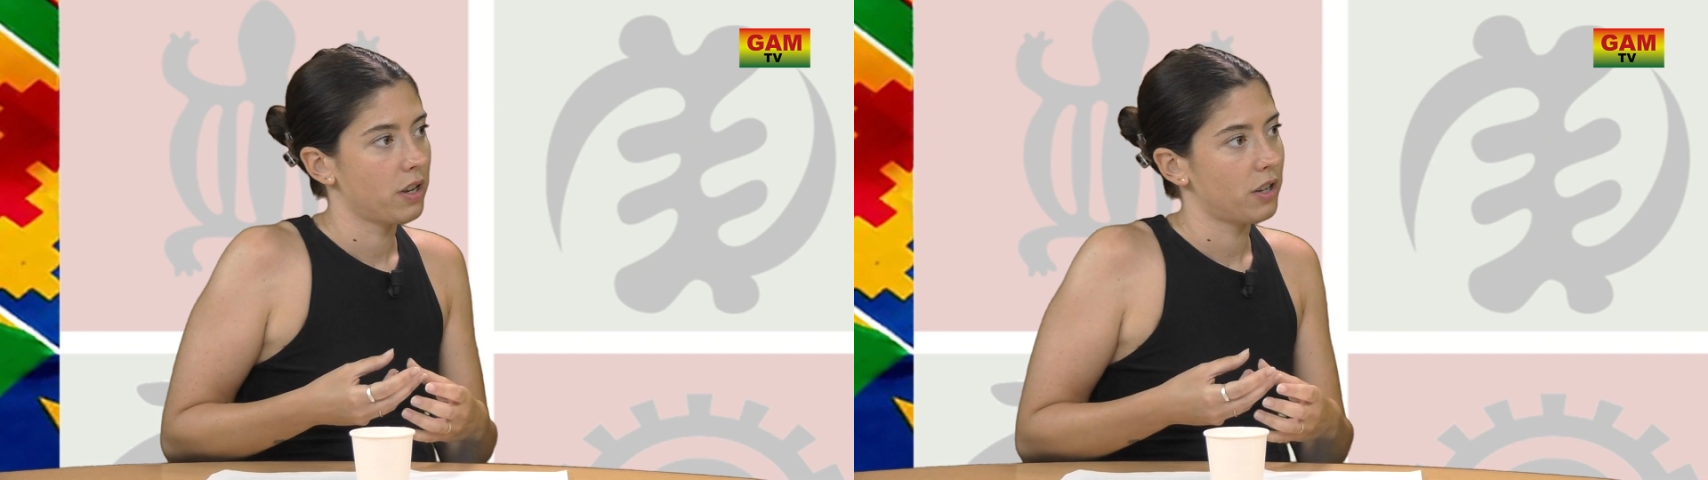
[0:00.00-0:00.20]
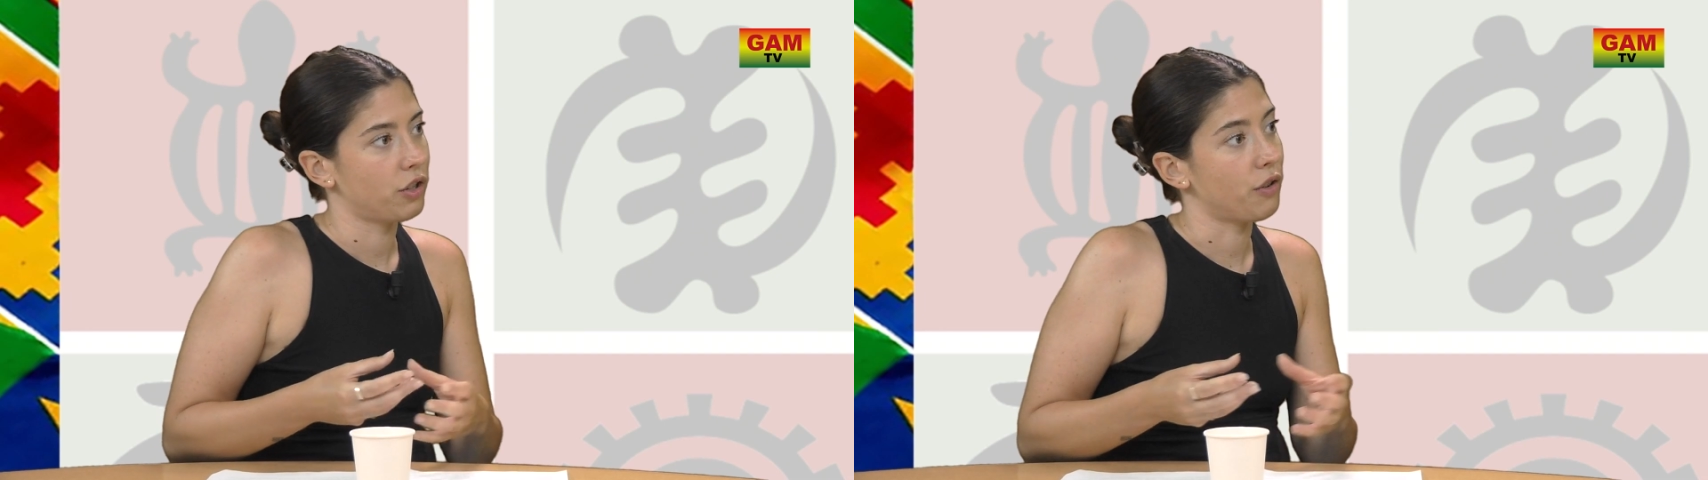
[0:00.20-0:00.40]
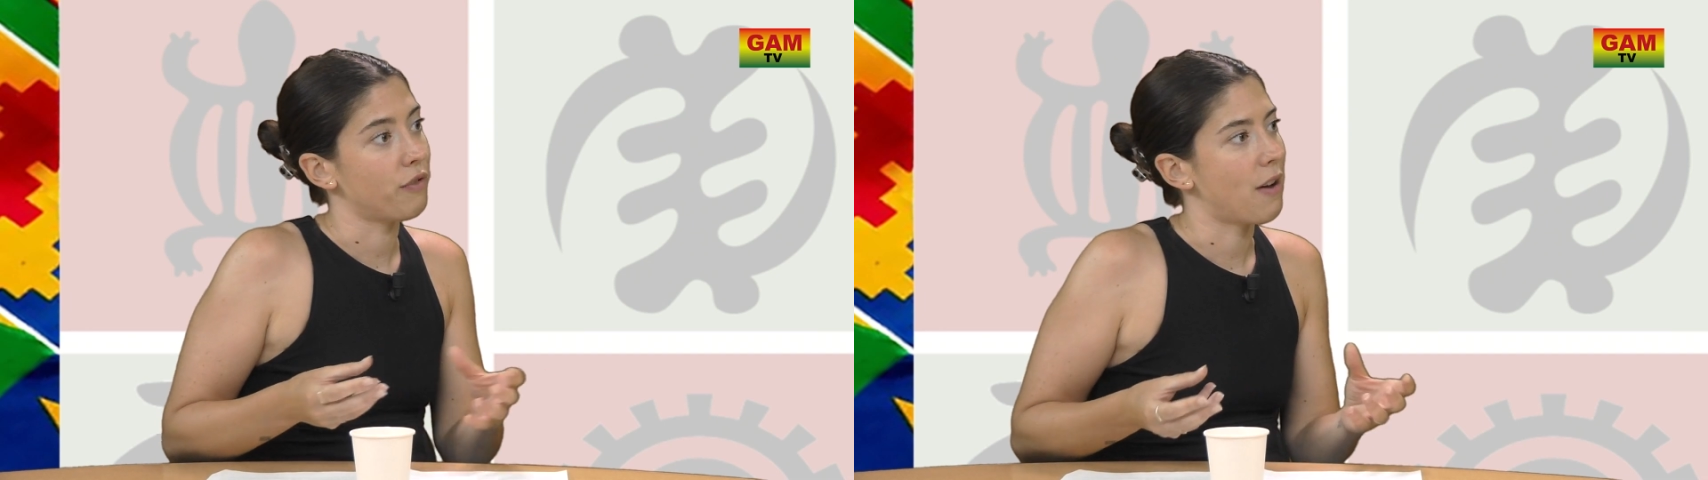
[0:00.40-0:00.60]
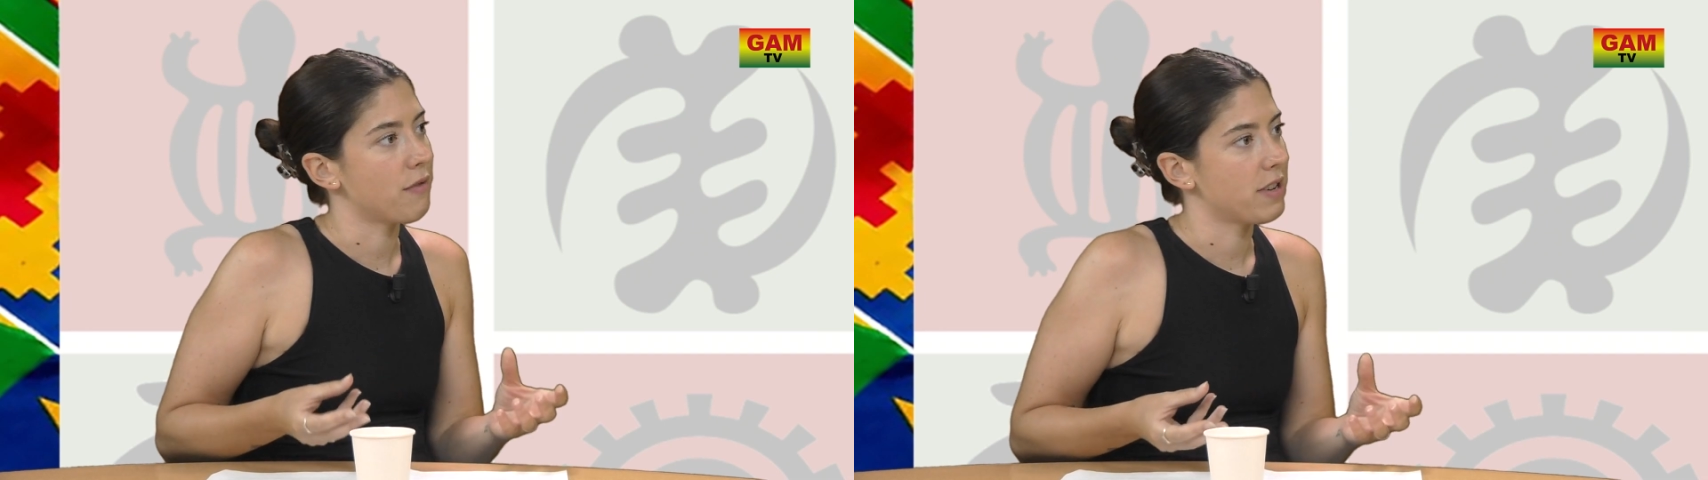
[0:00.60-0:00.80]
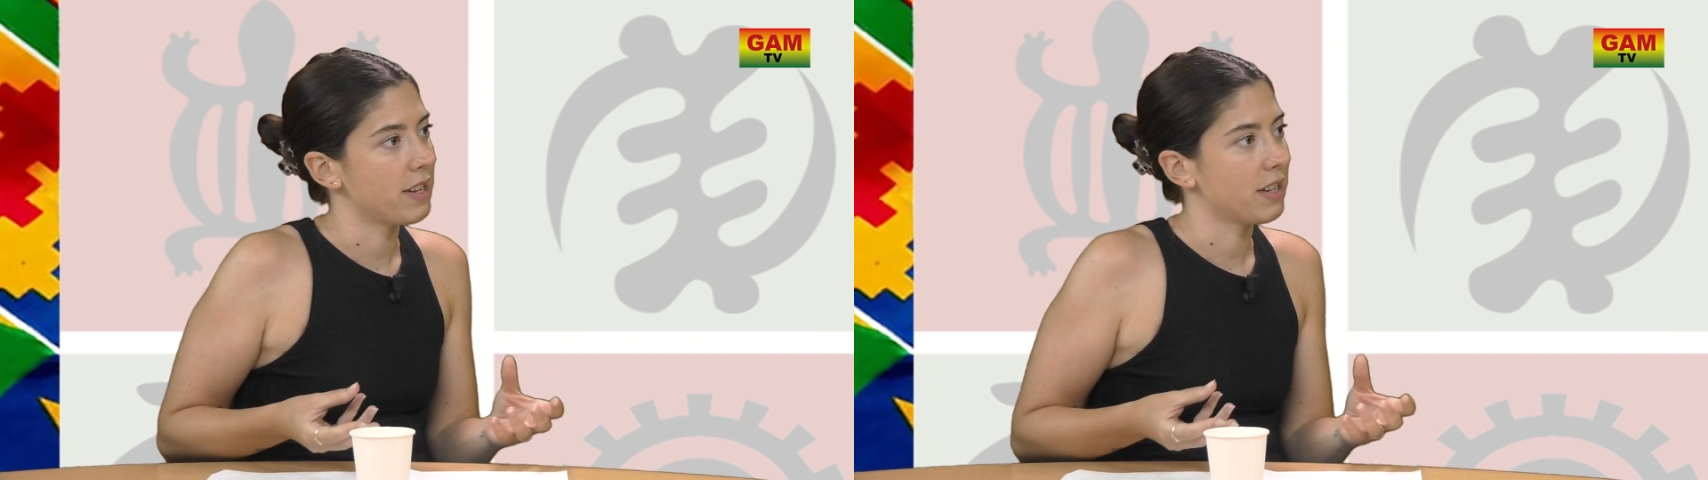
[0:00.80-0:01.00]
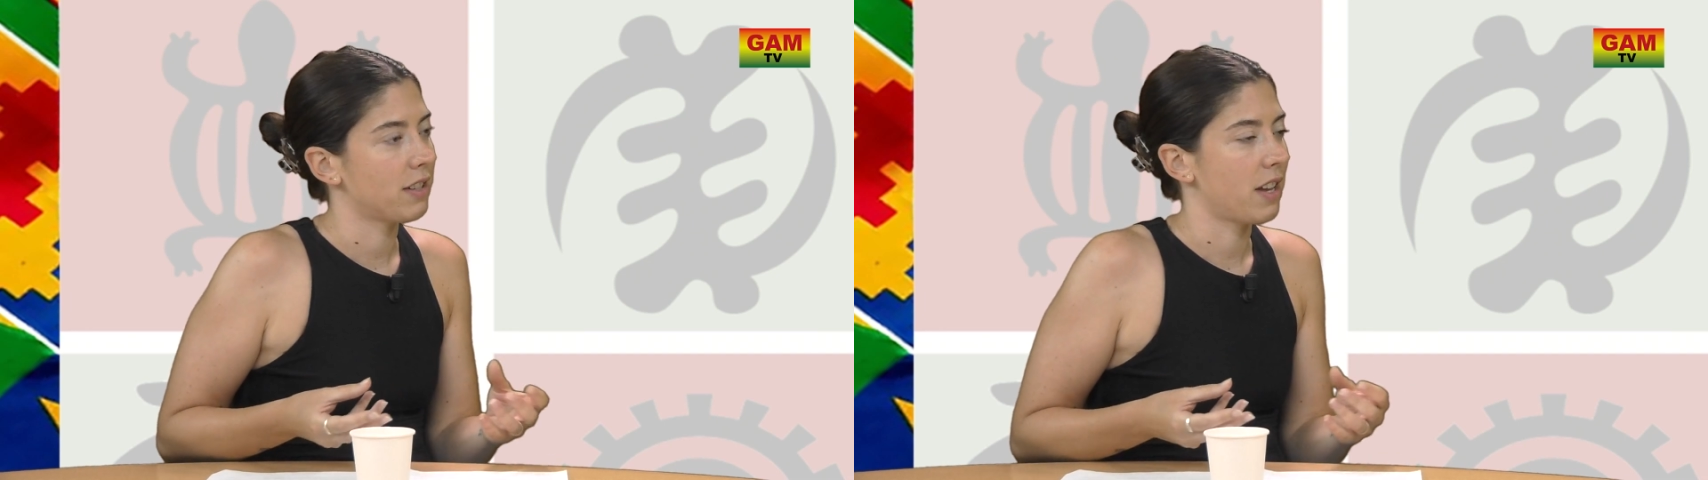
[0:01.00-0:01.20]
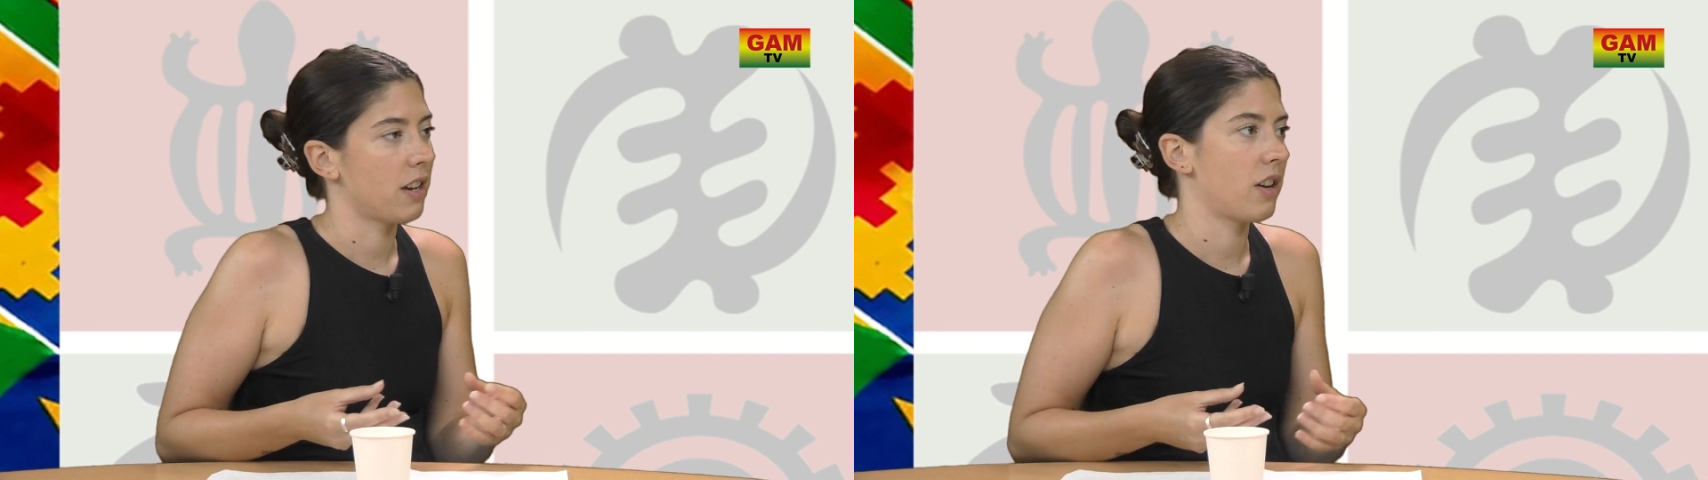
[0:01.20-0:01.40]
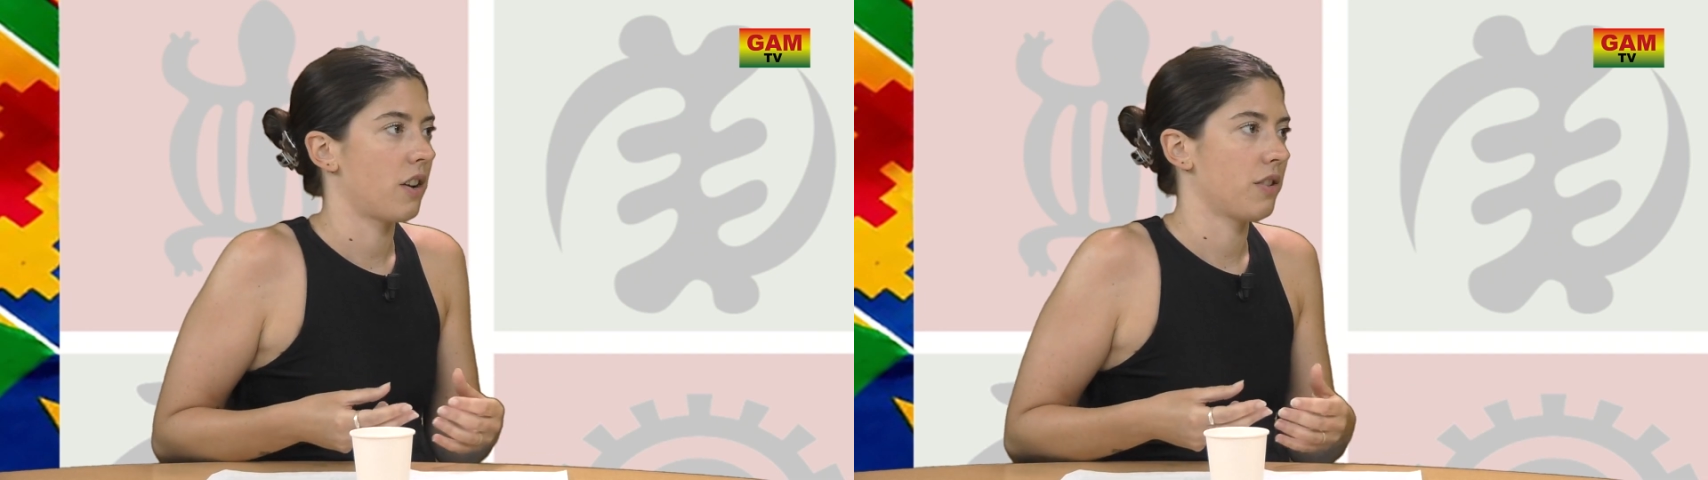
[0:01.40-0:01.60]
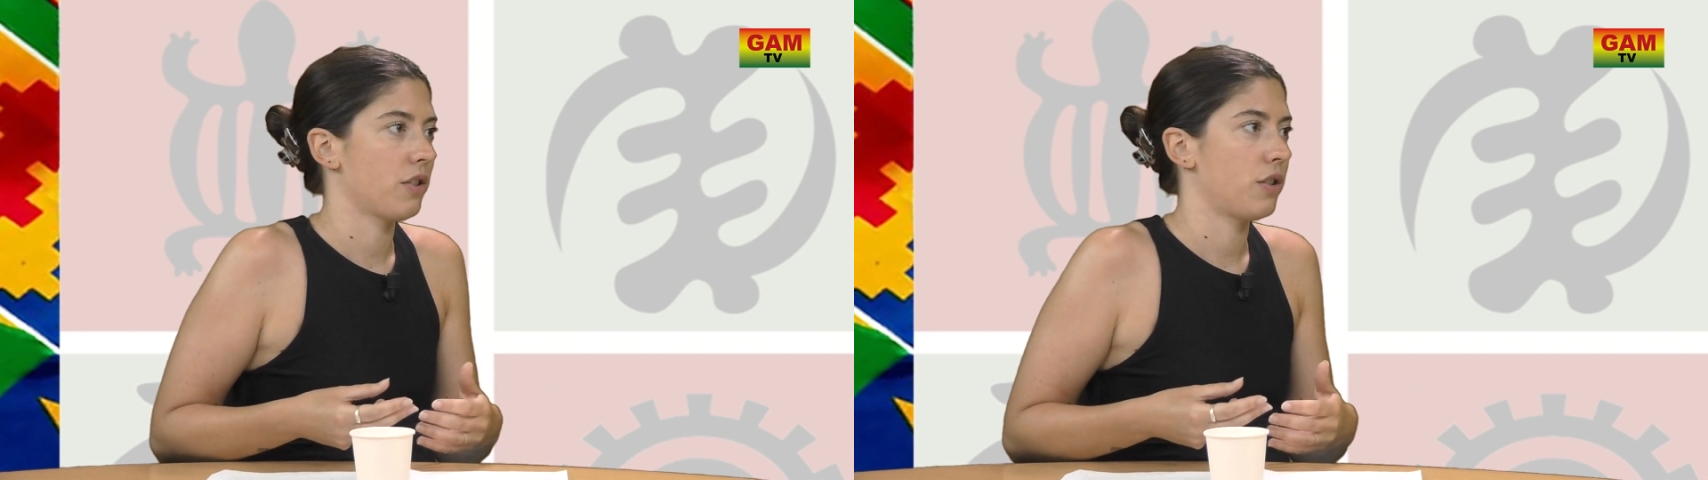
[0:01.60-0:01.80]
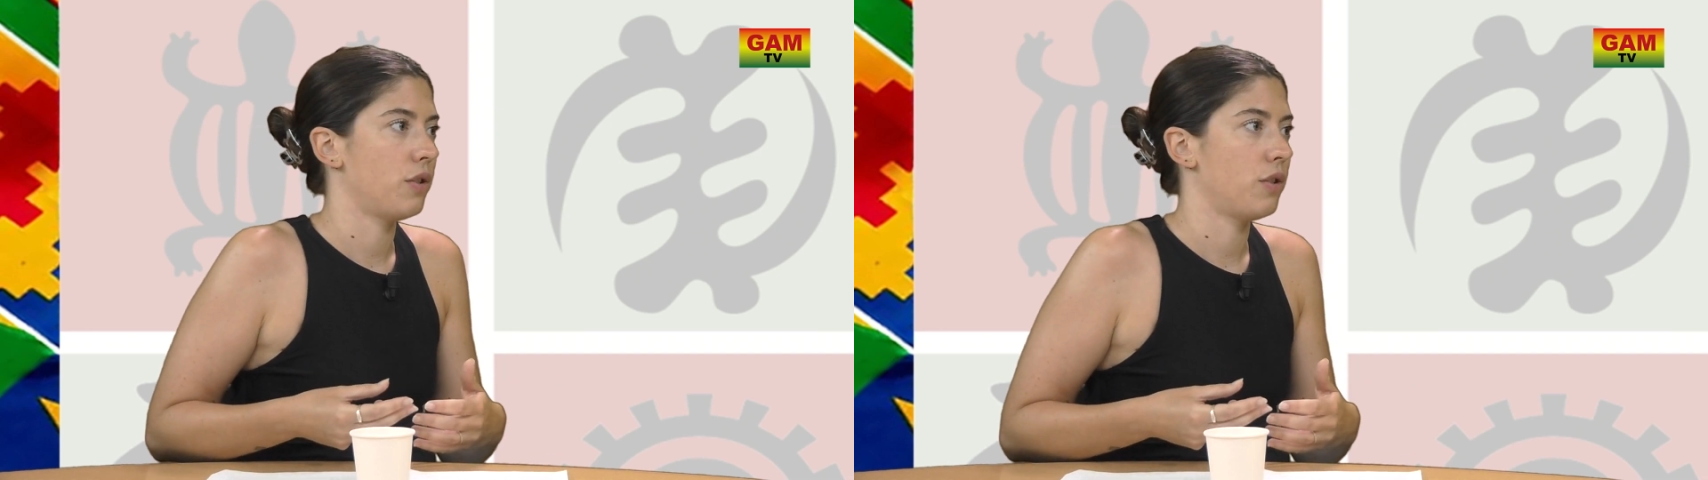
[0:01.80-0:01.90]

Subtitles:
surroundings and can't